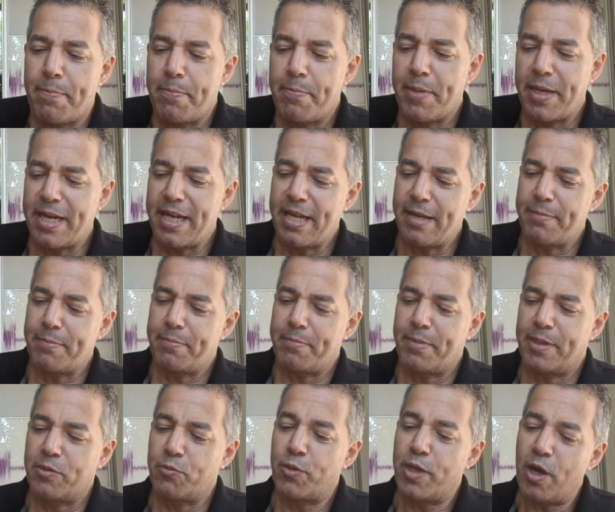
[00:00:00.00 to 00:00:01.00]
But
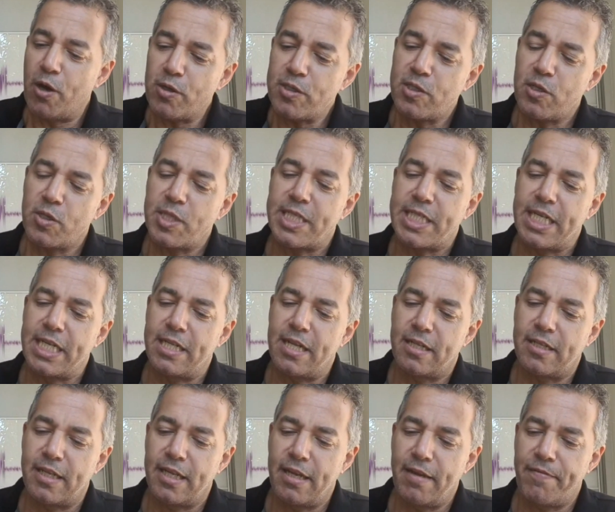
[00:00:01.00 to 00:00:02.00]
but we also see
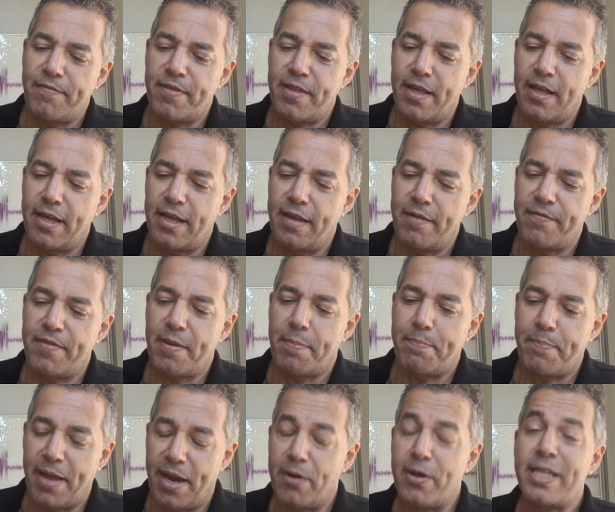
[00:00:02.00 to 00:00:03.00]
that if the
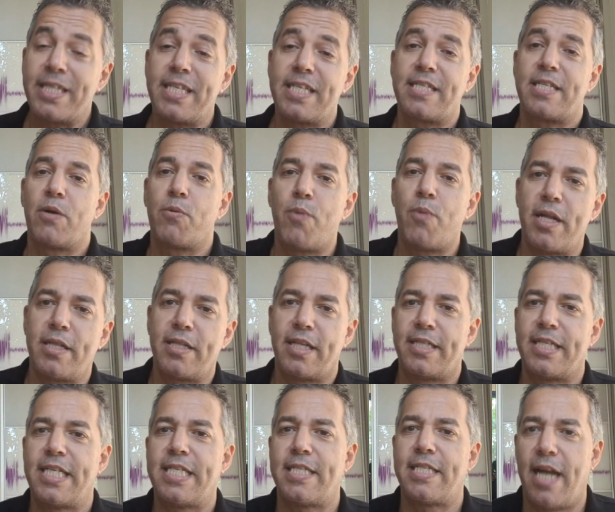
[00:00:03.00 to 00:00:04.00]
parent is the one
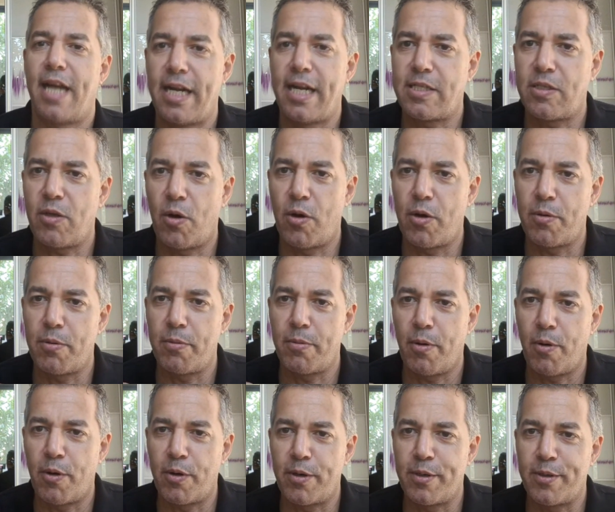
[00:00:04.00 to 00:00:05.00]
that decides on
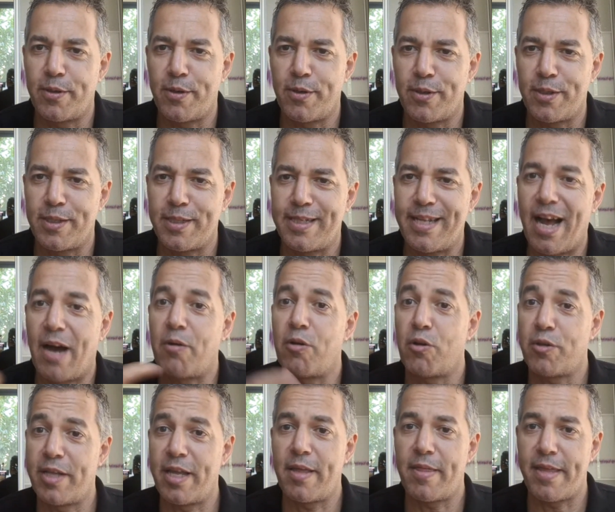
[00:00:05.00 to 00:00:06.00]

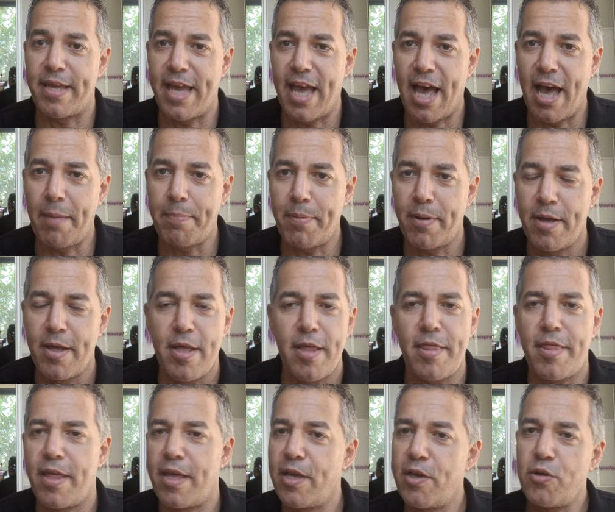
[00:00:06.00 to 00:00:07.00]
downloading the app,
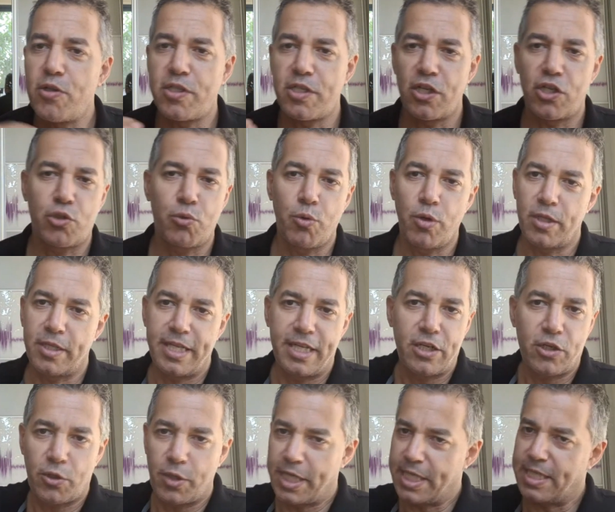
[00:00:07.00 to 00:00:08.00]
the usage will
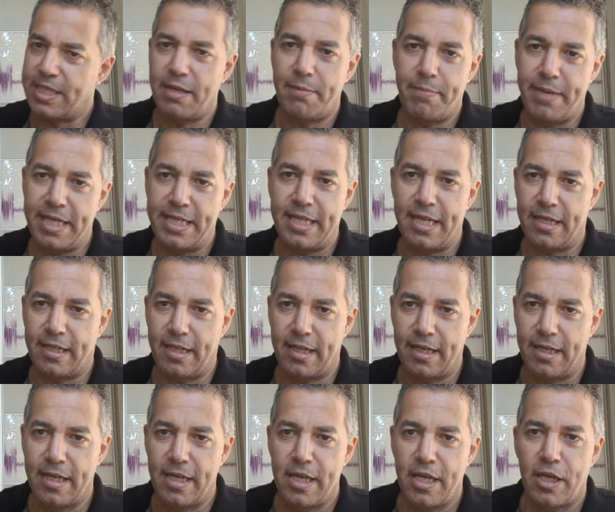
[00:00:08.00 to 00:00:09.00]
decrease
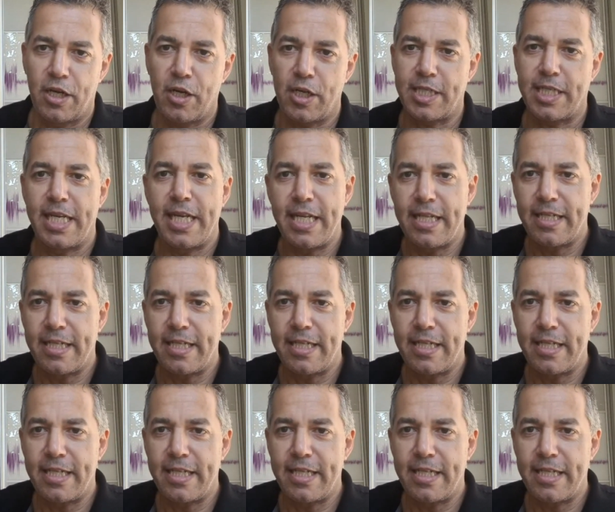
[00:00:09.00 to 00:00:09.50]
immediately because he